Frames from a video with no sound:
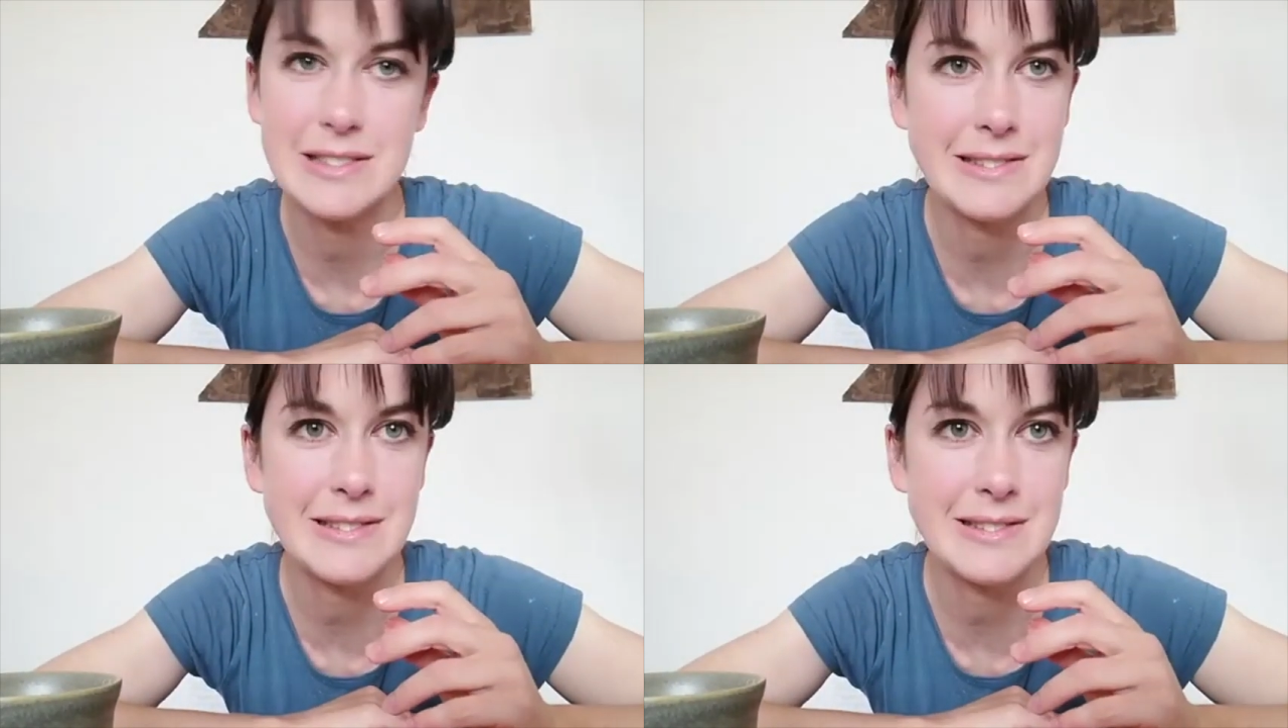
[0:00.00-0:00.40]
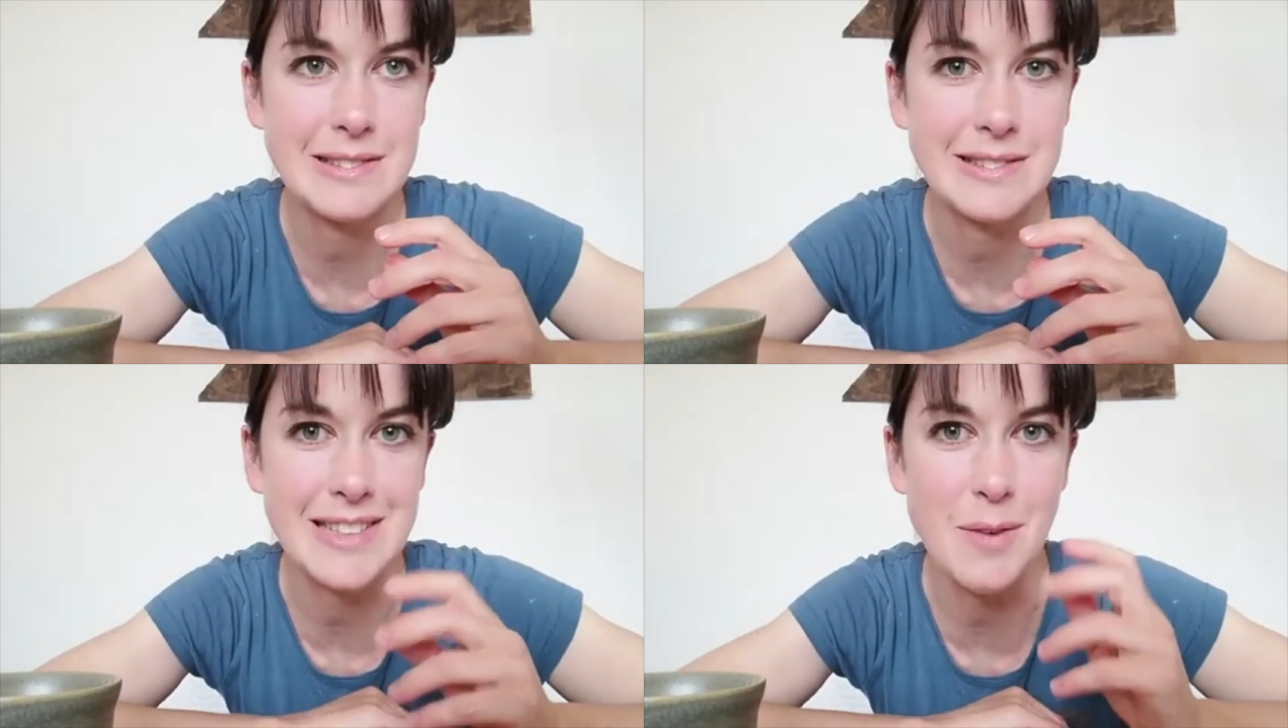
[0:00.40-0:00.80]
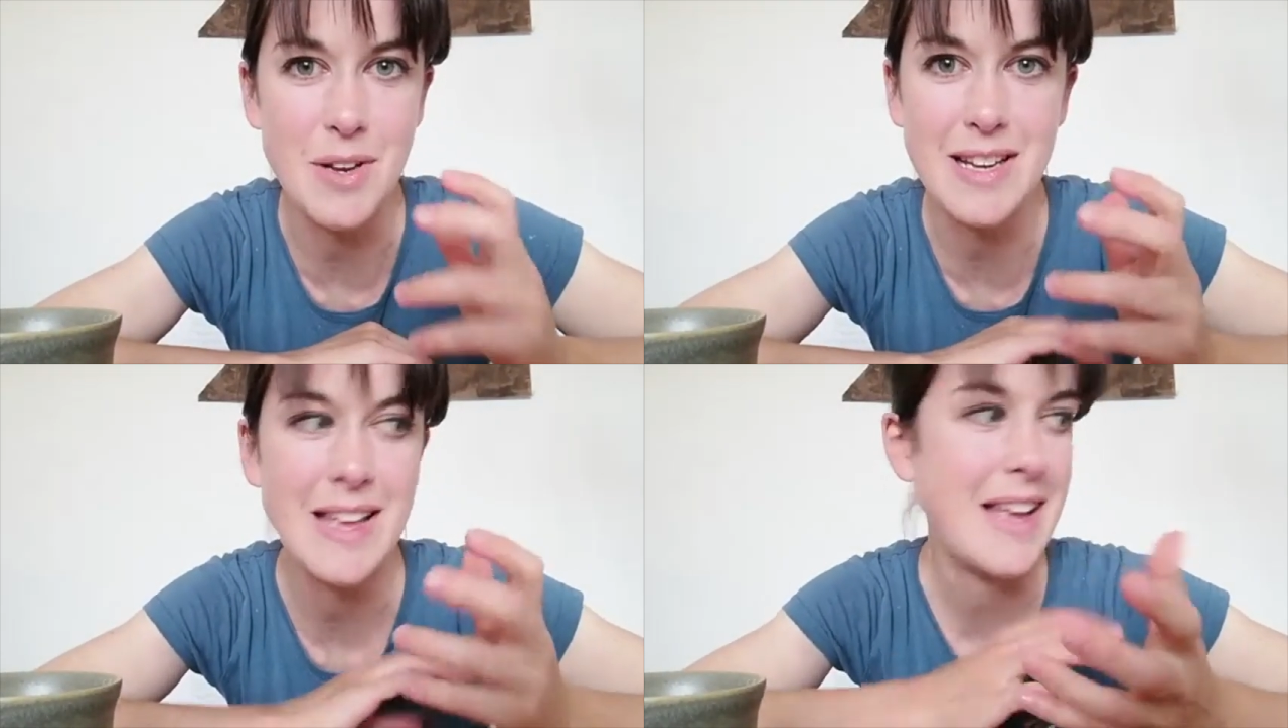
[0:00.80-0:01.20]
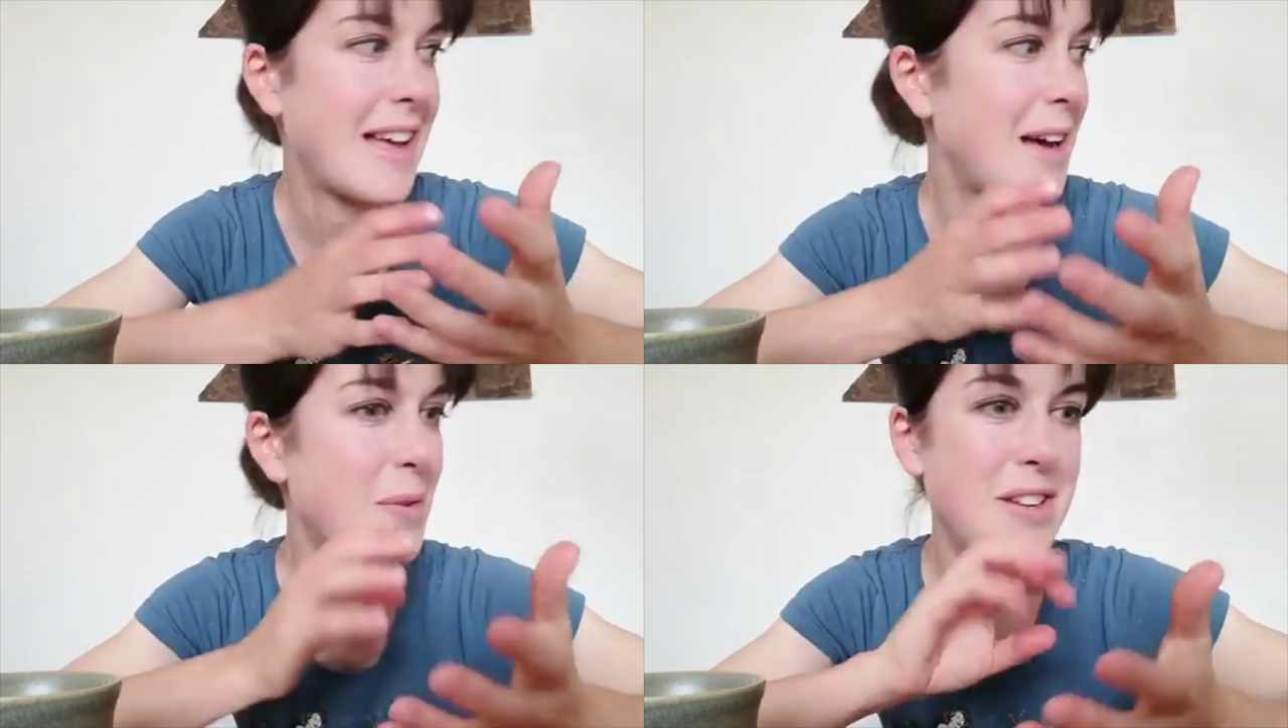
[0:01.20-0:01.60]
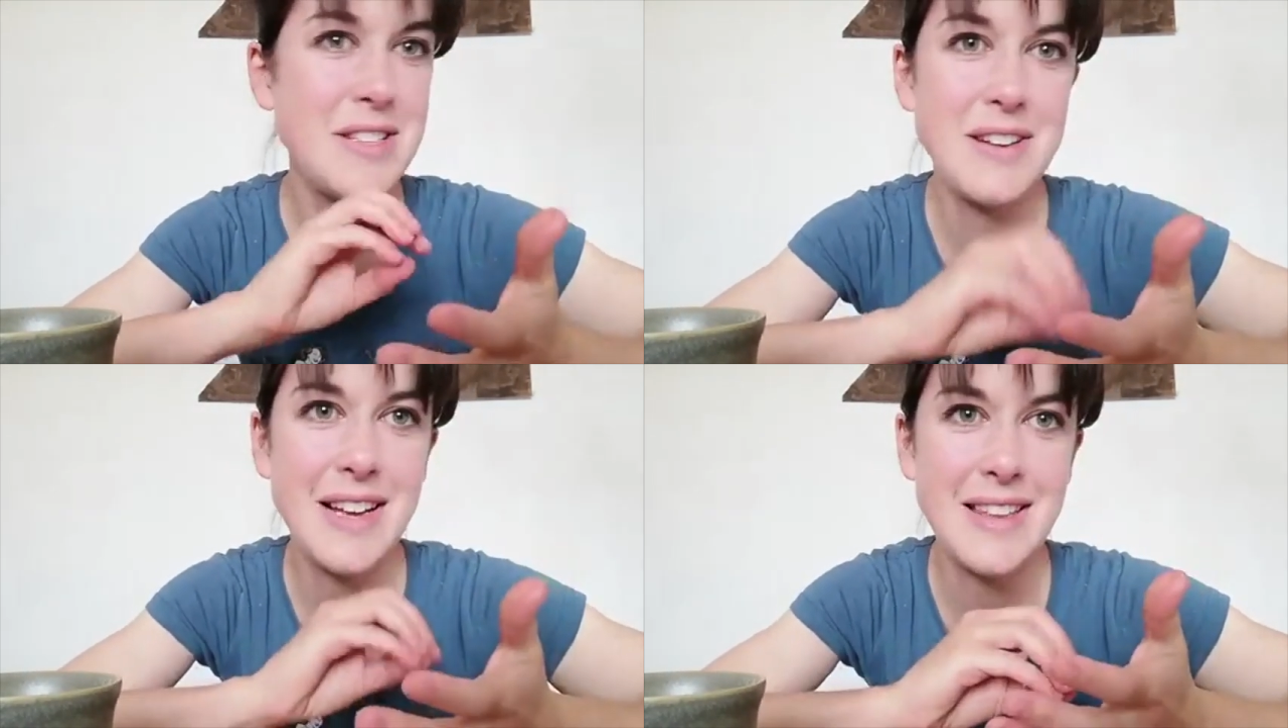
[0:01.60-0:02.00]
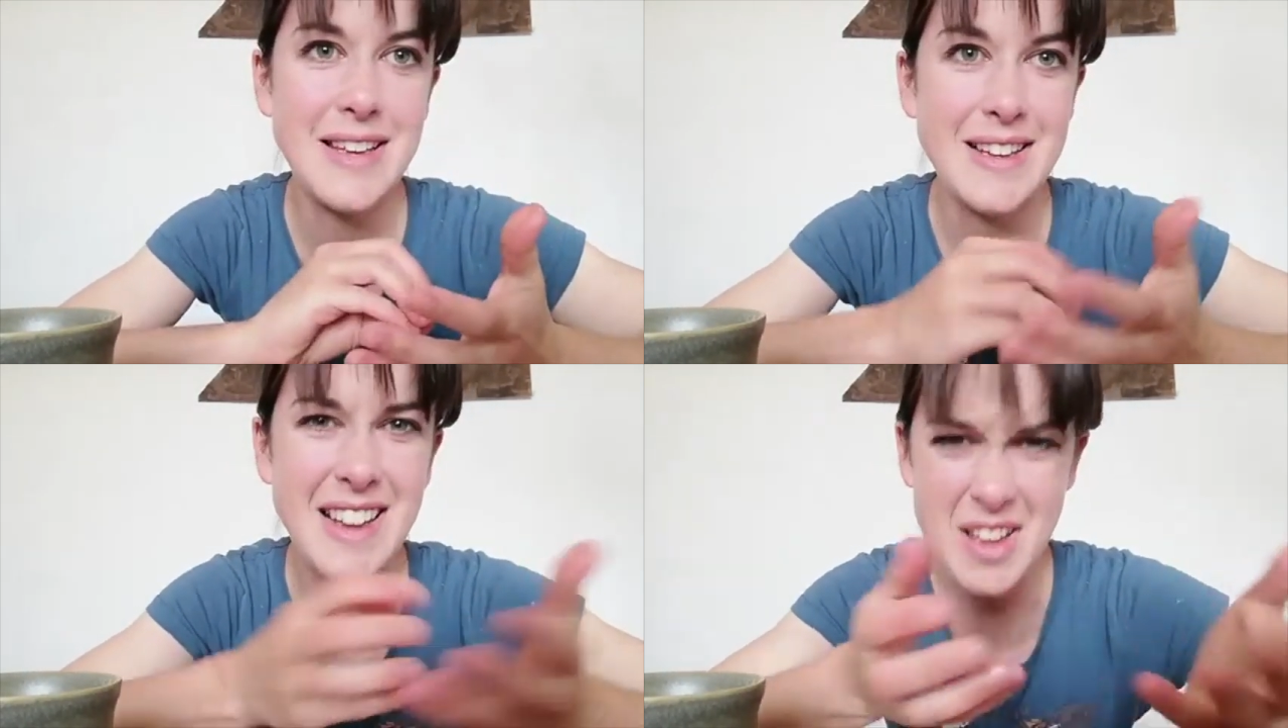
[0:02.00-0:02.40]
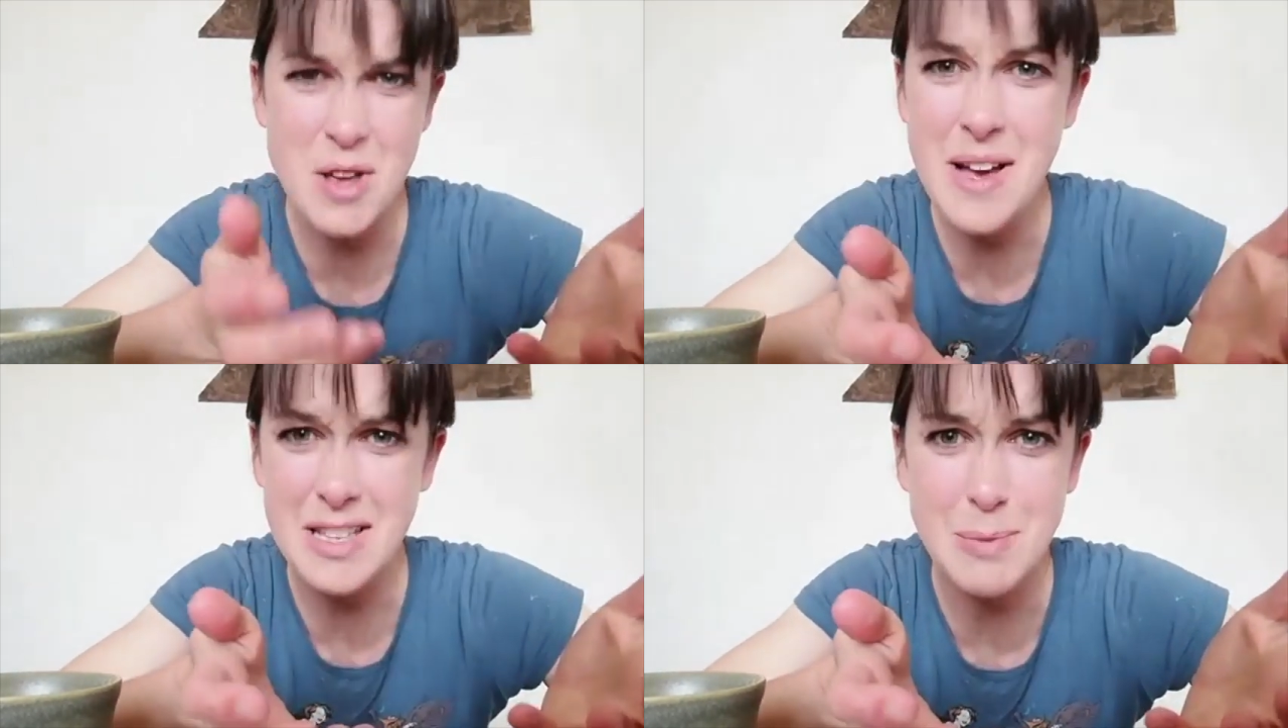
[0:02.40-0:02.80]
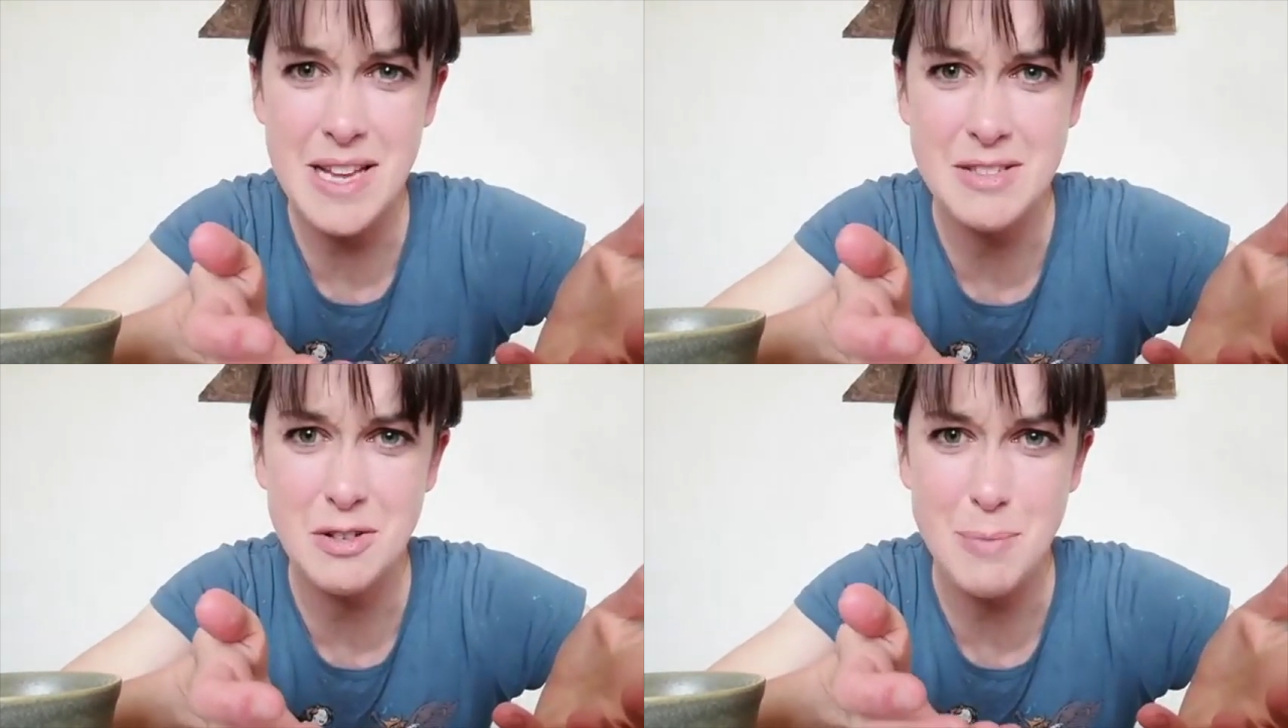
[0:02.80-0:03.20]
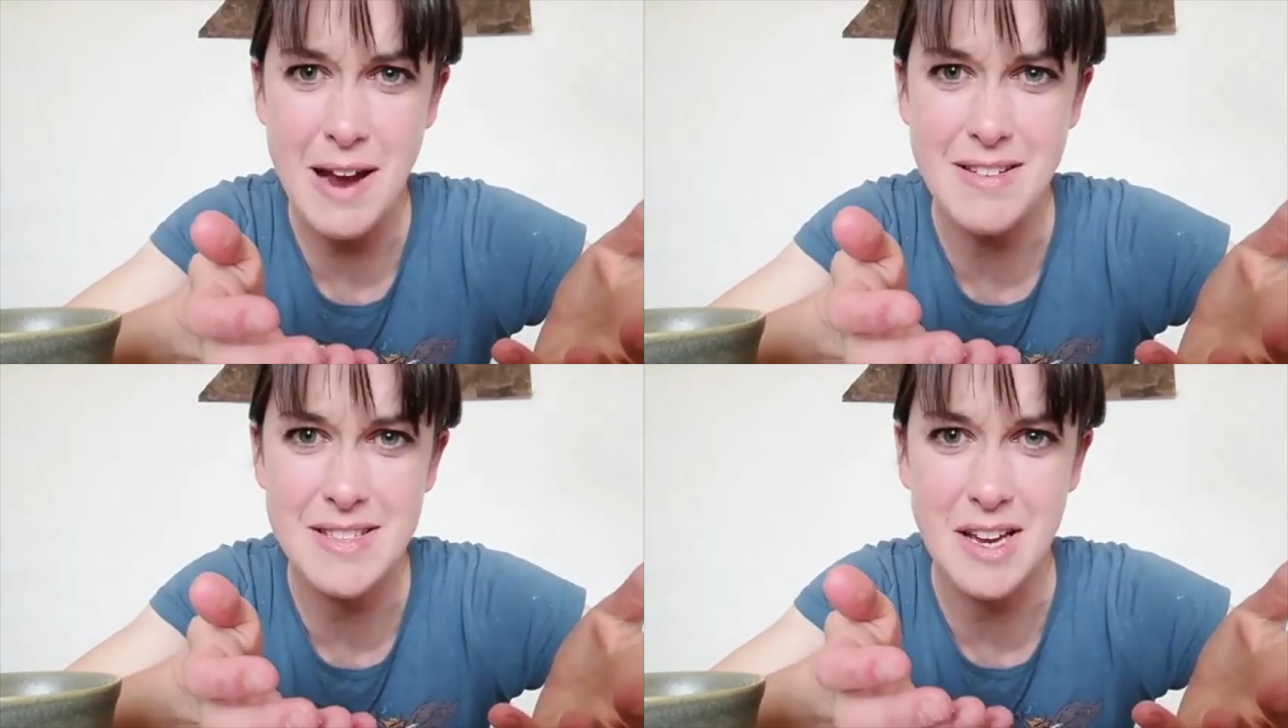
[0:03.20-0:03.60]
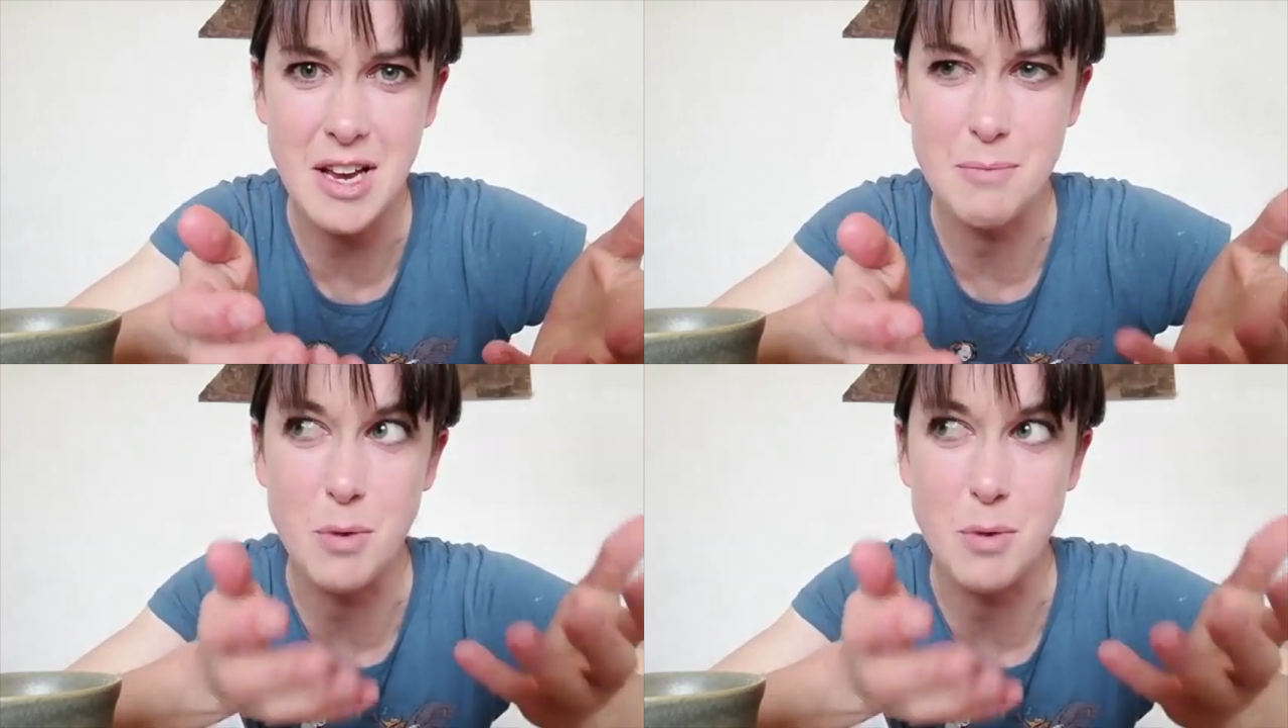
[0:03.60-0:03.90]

I want to do like who has plaster of Paris at home?